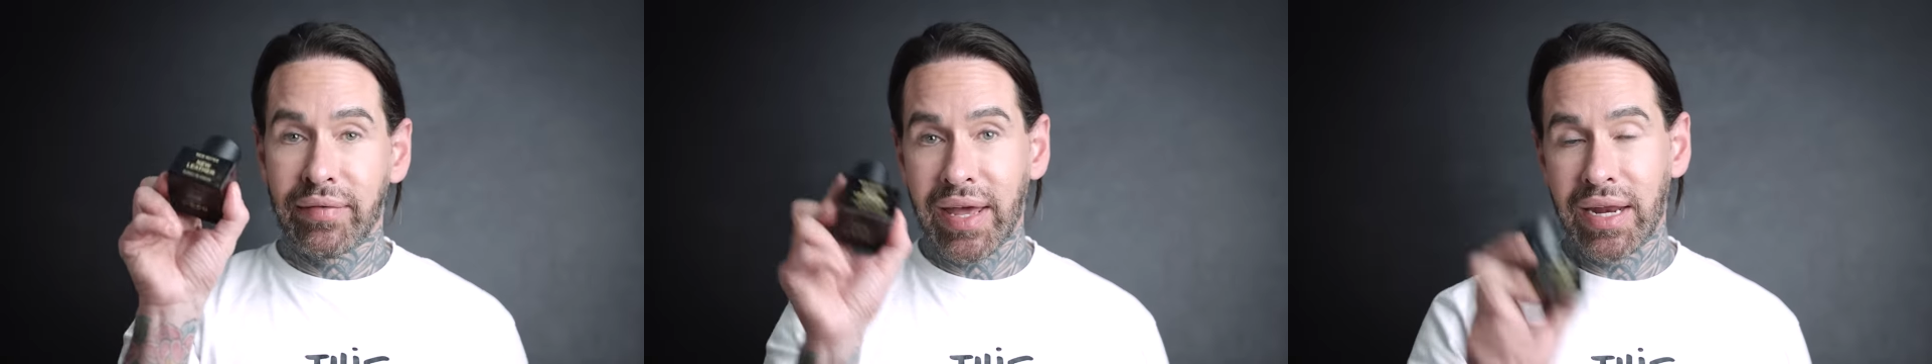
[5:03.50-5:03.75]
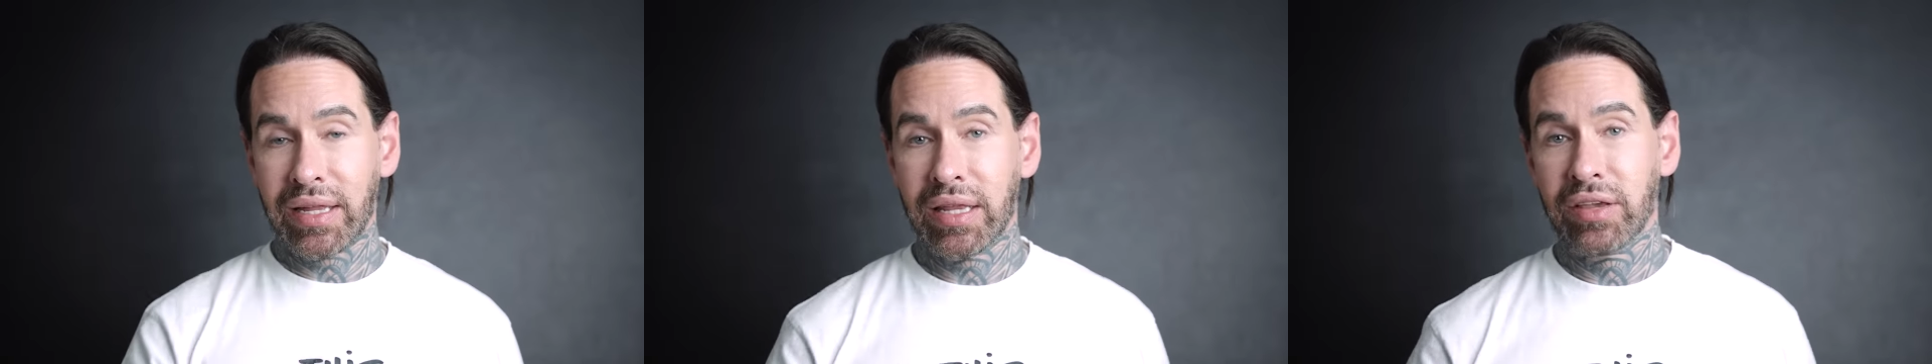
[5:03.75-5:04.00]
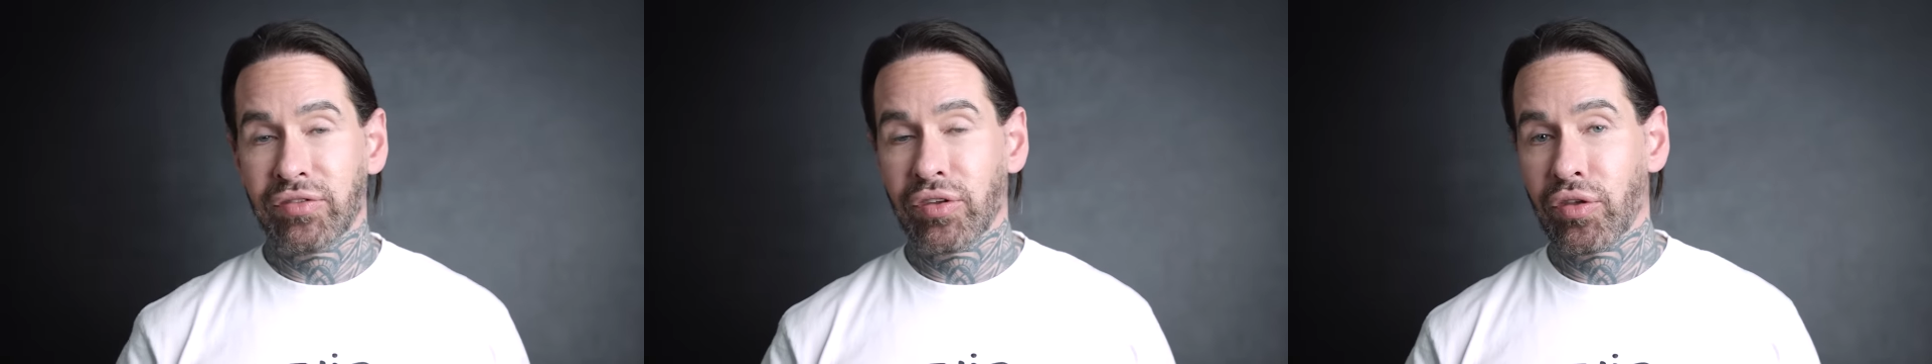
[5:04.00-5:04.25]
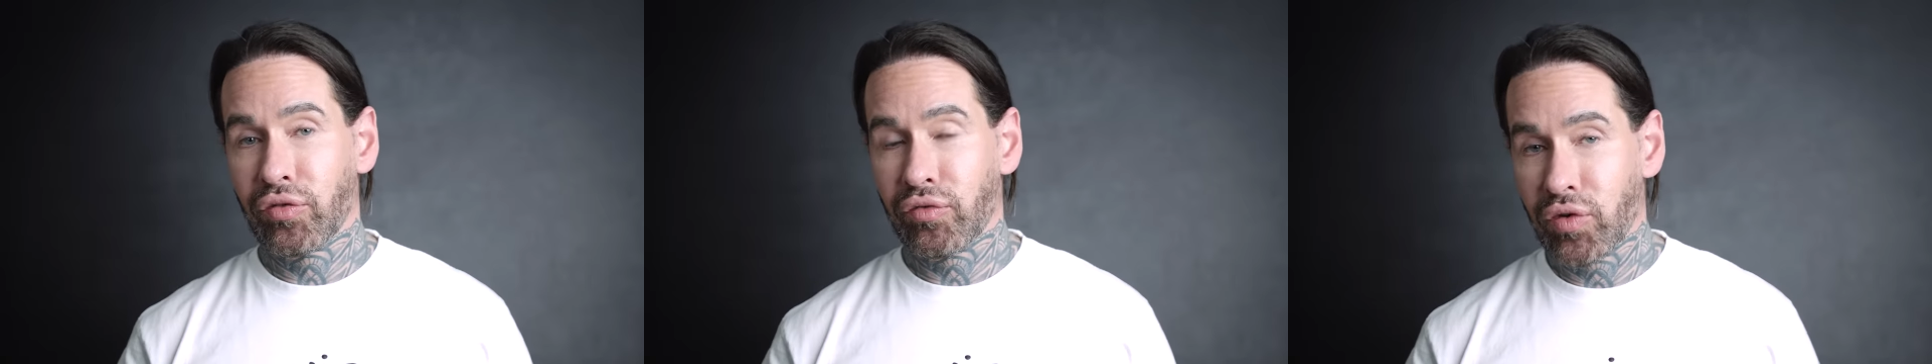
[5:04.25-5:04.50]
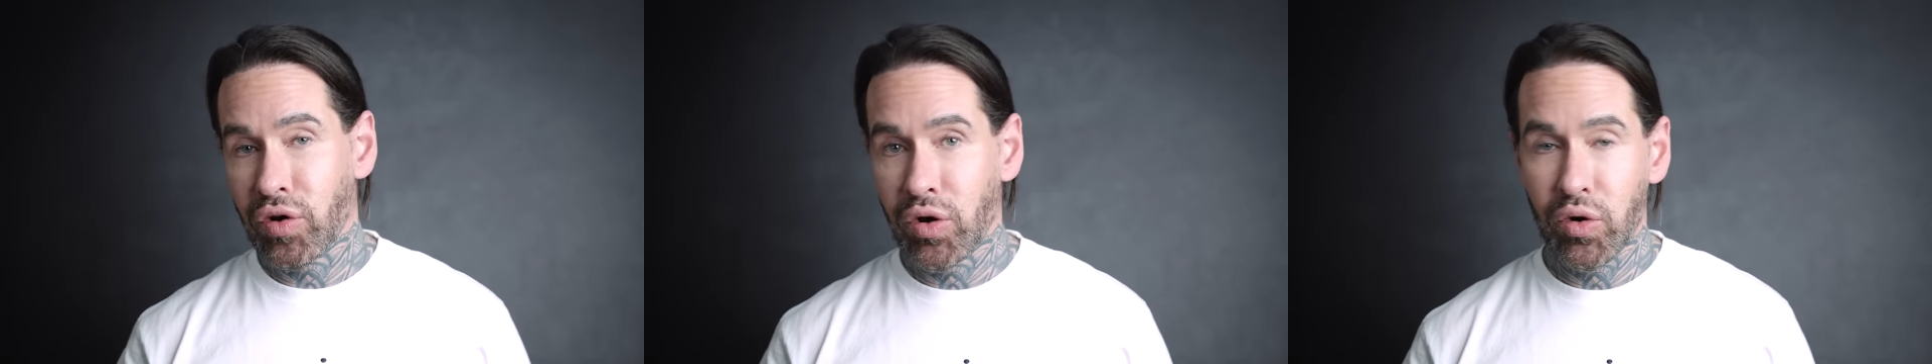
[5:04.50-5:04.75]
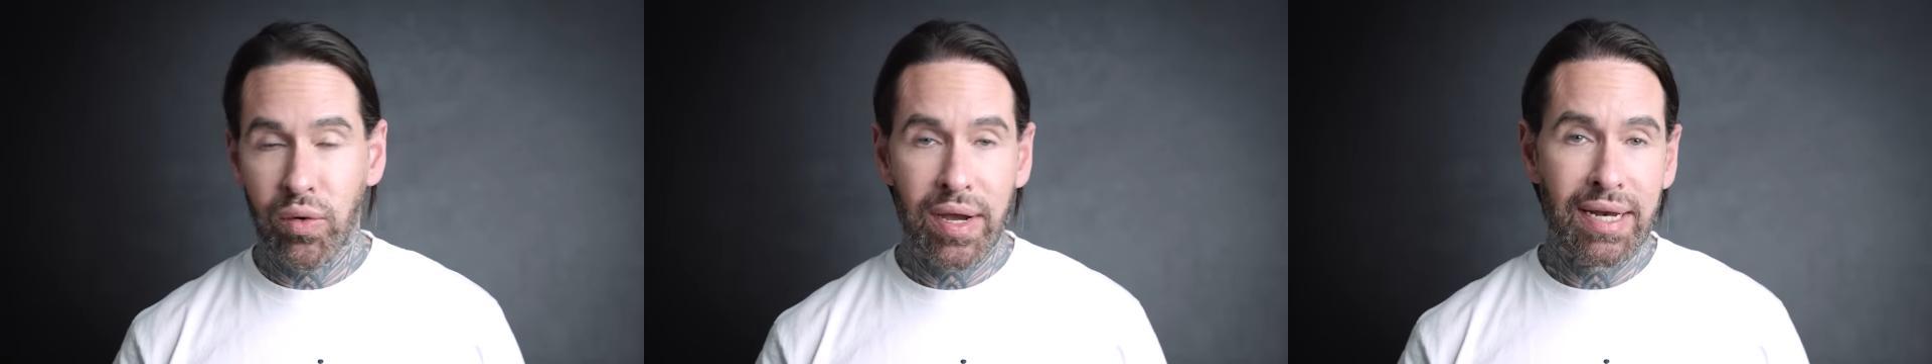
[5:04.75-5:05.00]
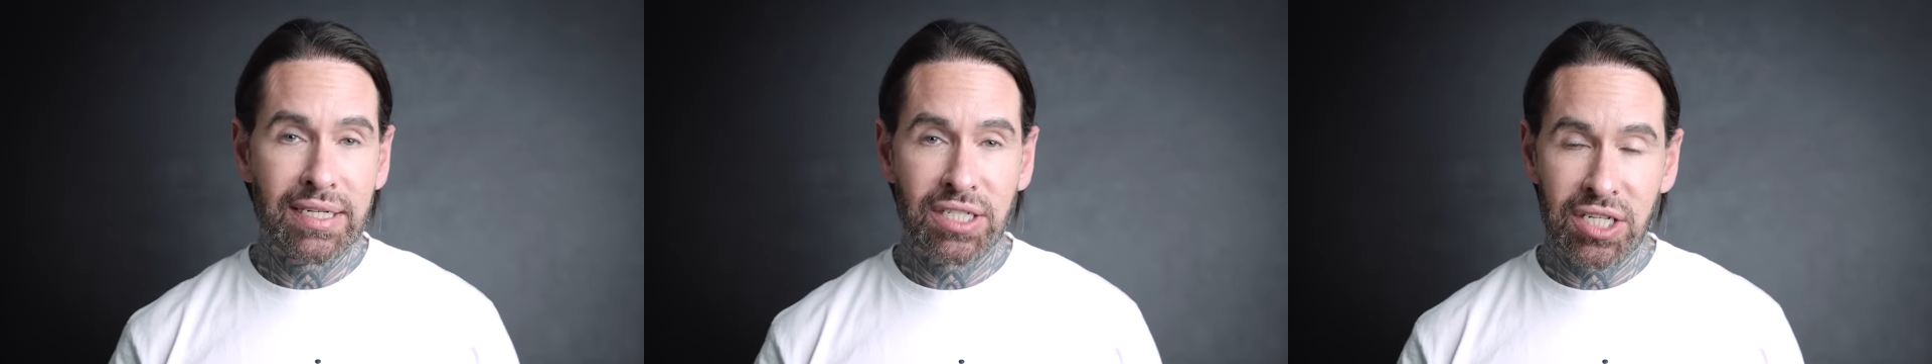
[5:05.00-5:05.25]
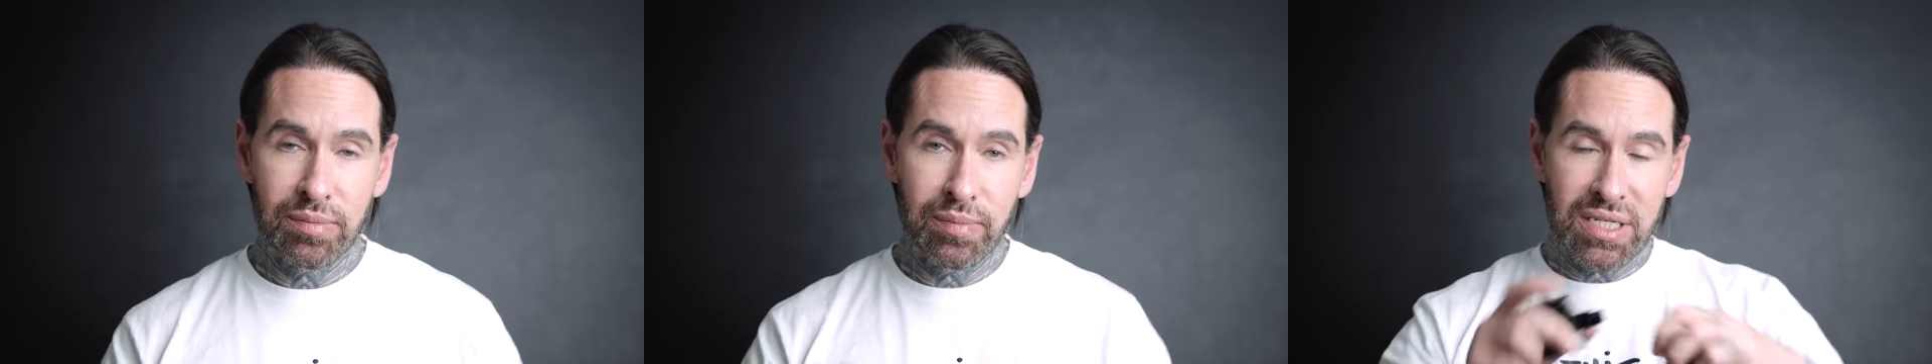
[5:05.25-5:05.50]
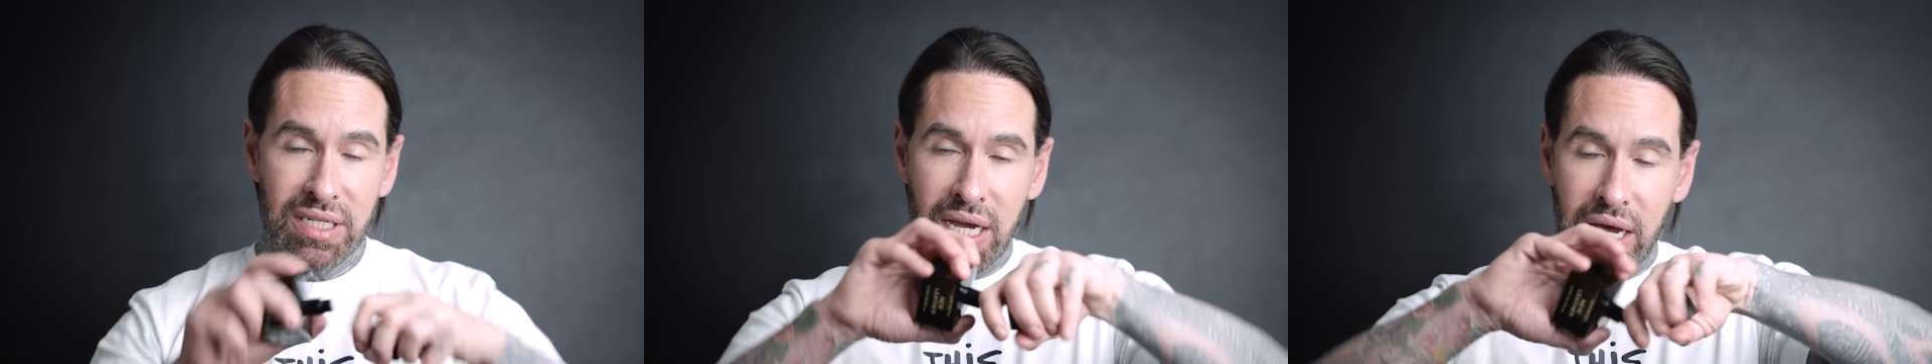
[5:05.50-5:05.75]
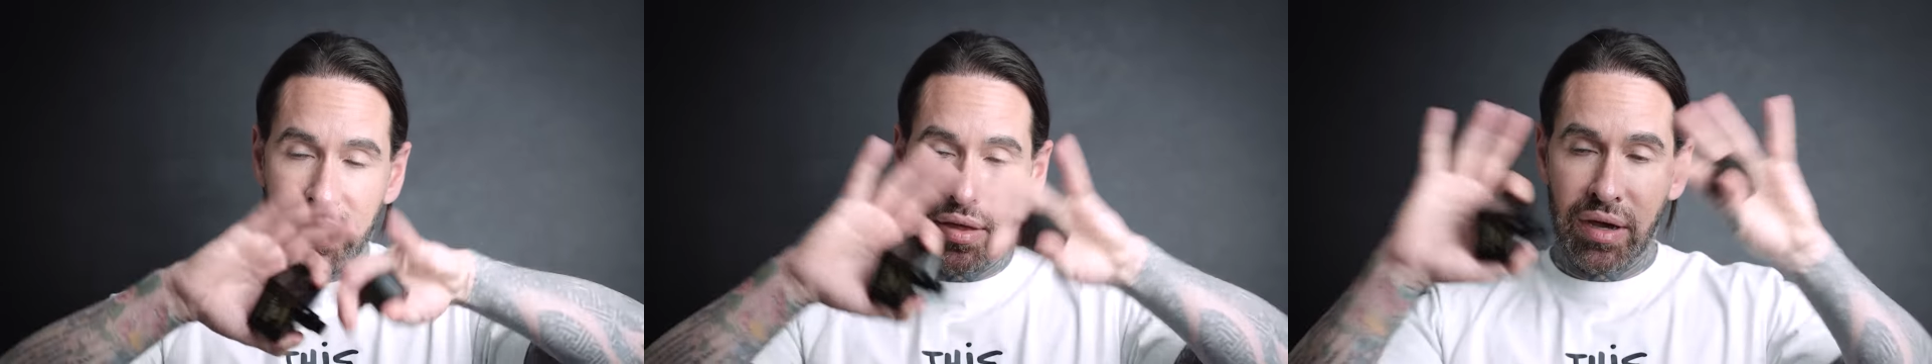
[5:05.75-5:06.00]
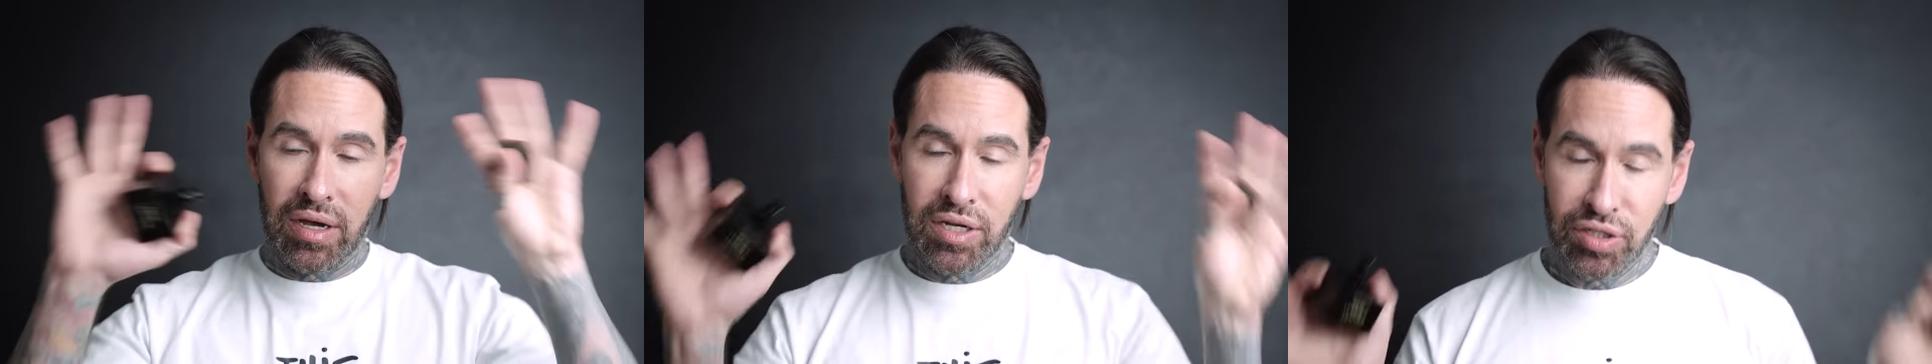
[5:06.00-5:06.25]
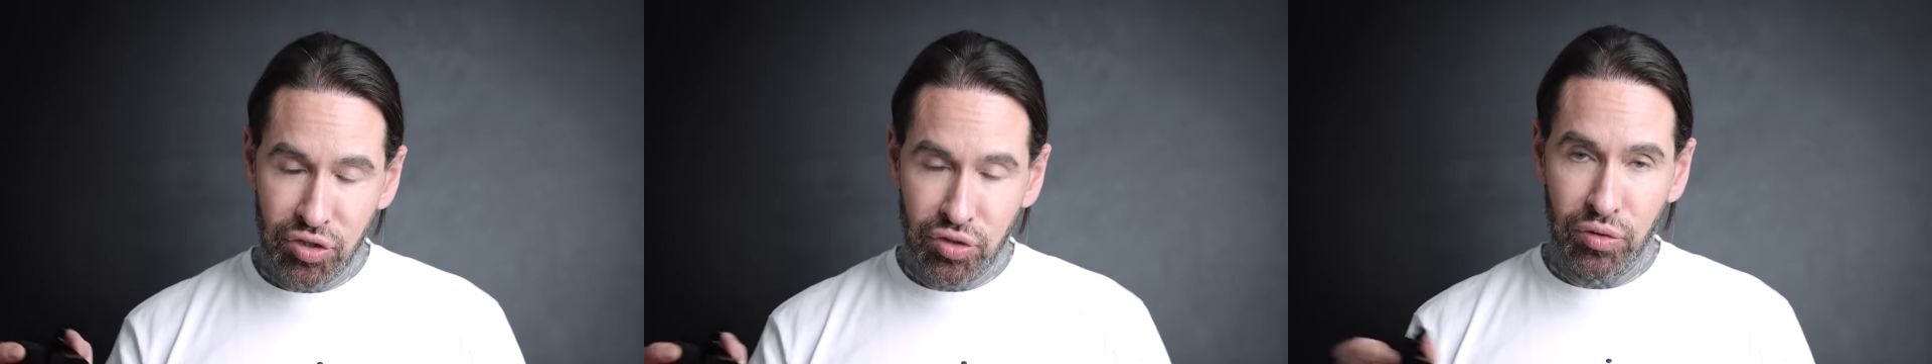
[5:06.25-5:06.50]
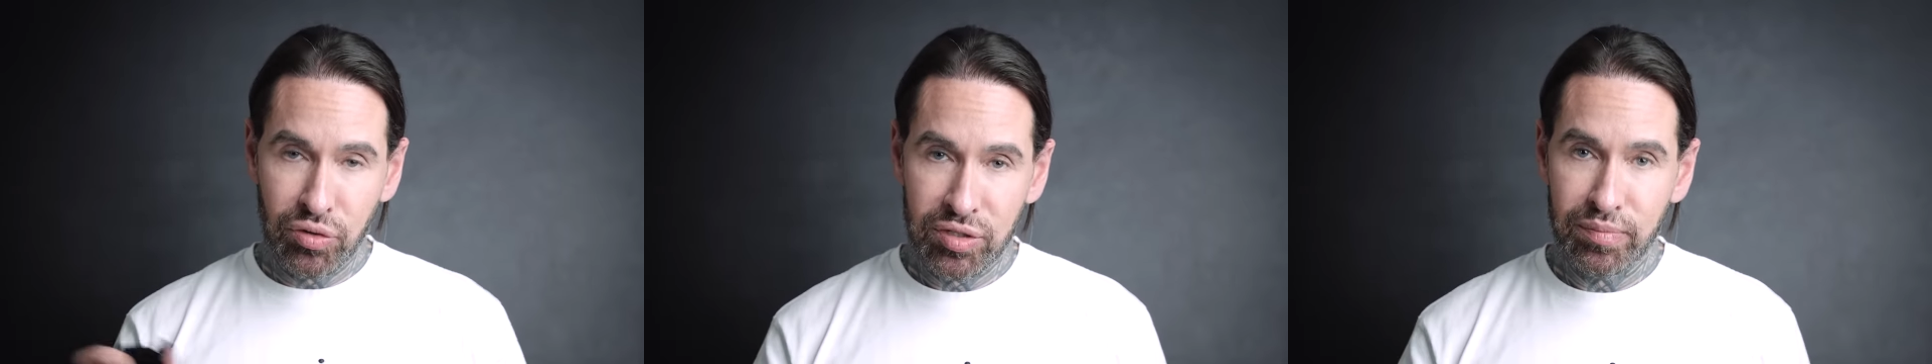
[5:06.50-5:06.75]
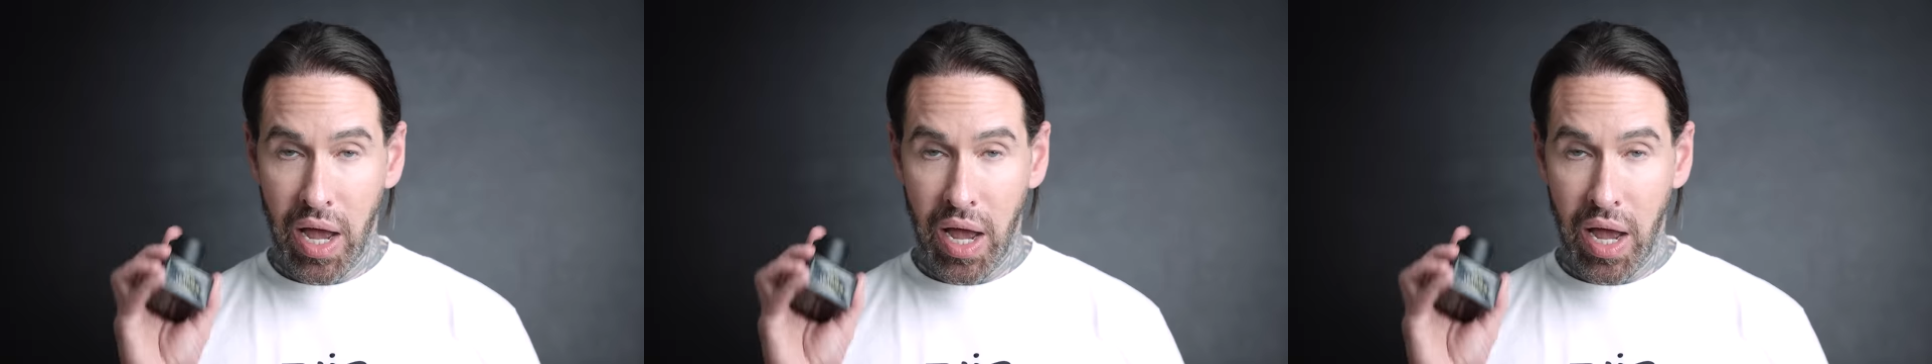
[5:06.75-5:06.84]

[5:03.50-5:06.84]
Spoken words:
up getting this through a legitimate other source.